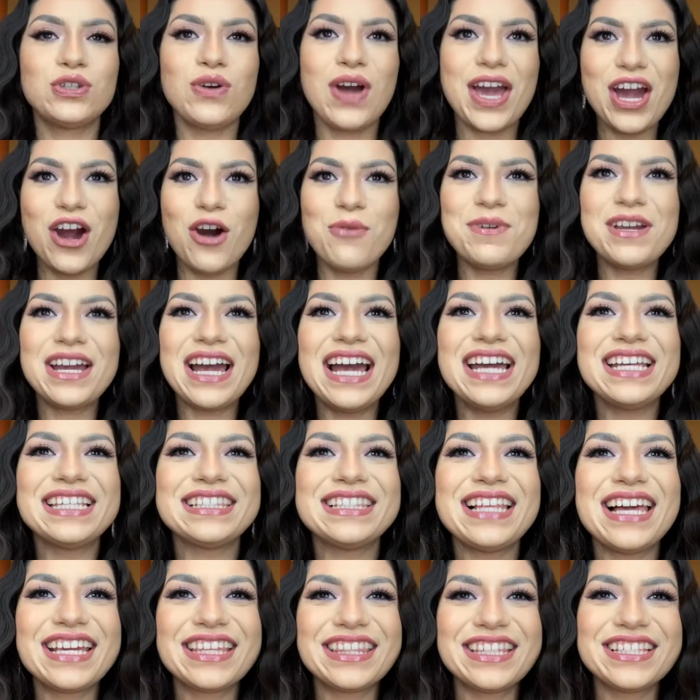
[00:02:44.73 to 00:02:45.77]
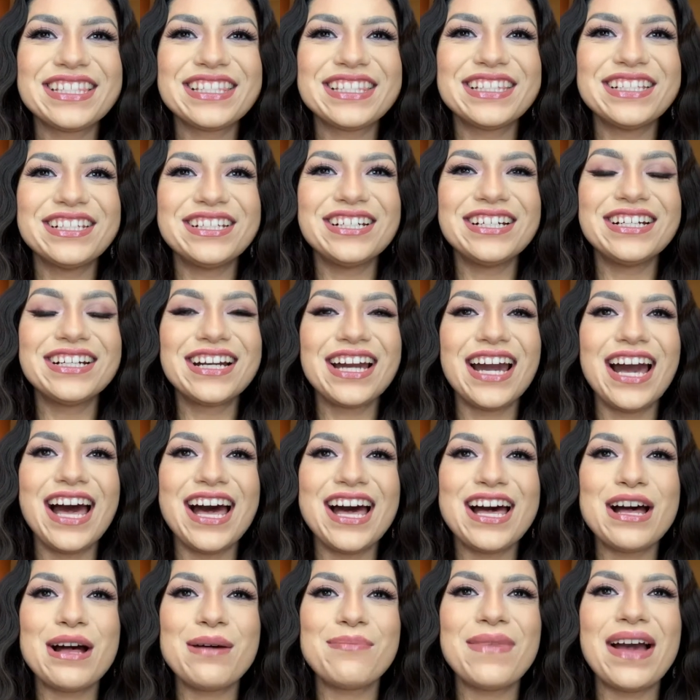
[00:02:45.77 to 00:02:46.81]
I hope you guys like this look.
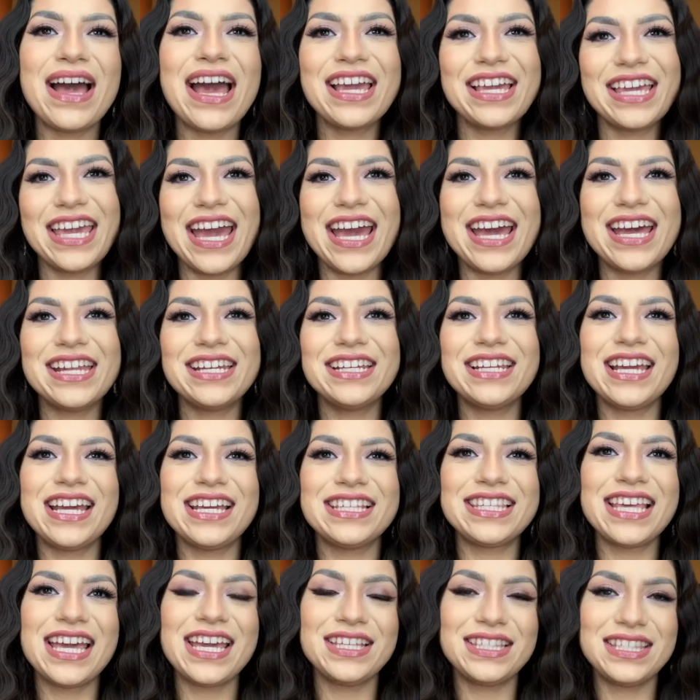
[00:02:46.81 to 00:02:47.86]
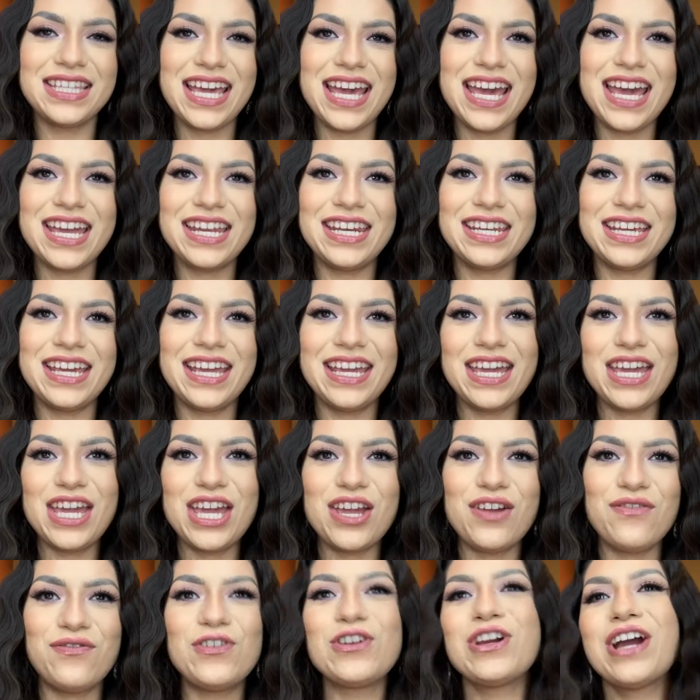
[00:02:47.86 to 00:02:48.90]
Again, as I said,
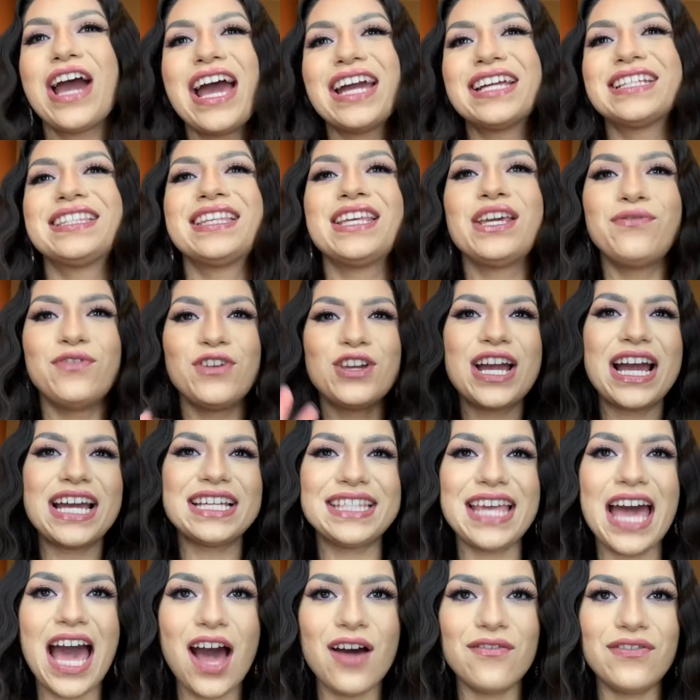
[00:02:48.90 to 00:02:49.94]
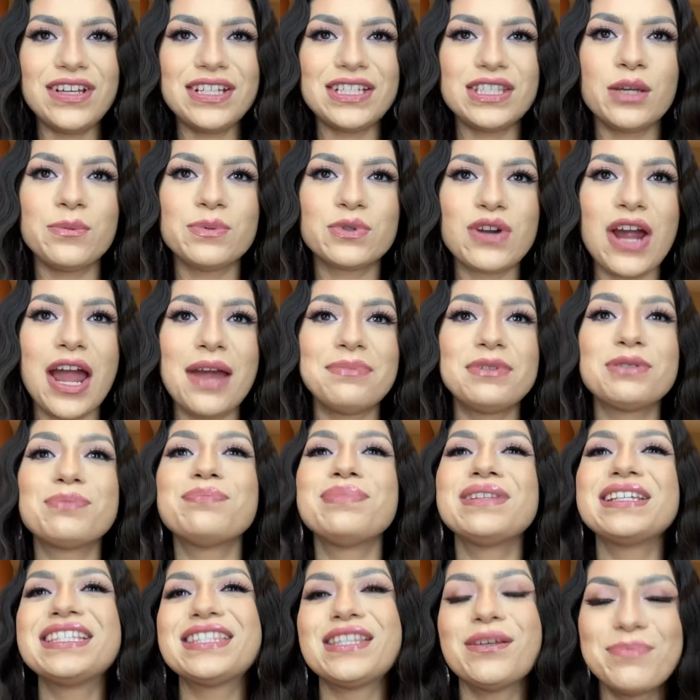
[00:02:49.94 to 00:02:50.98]
if you guys haven't subscribed,
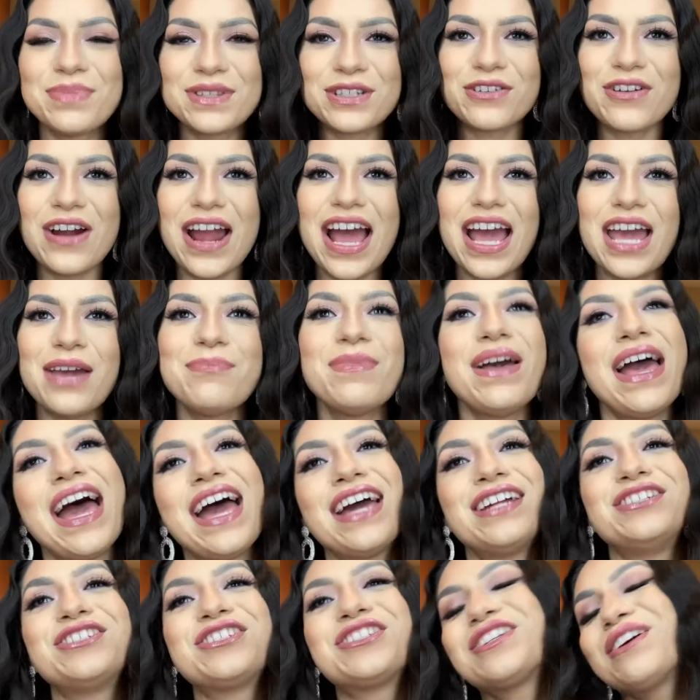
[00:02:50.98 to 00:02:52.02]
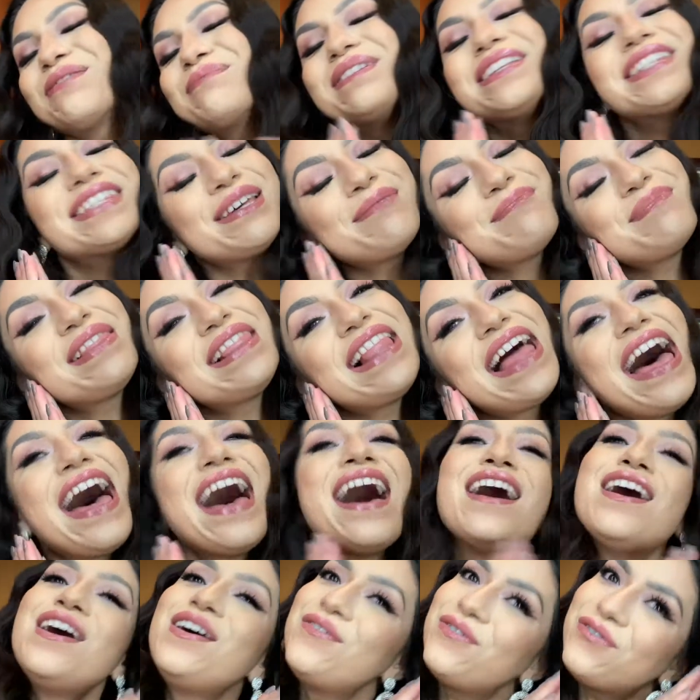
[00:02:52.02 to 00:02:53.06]
please subscribe and show me some
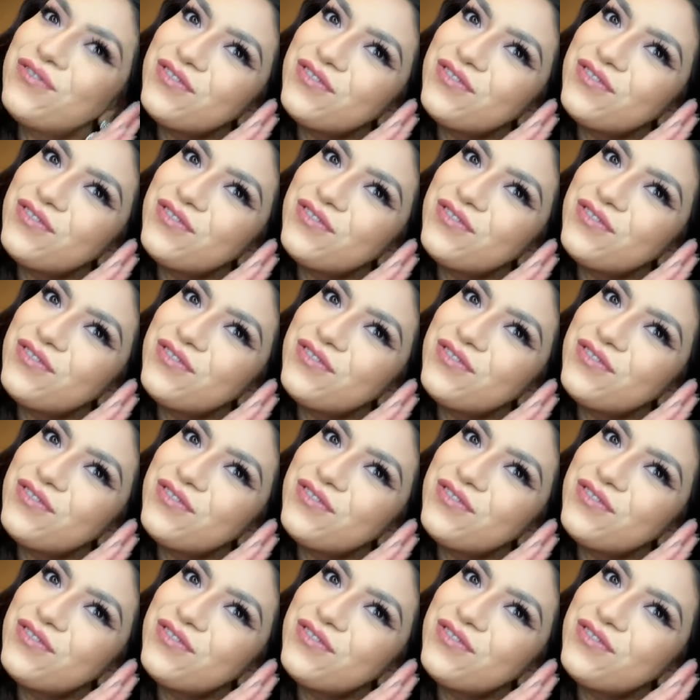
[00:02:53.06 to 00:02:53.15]
love.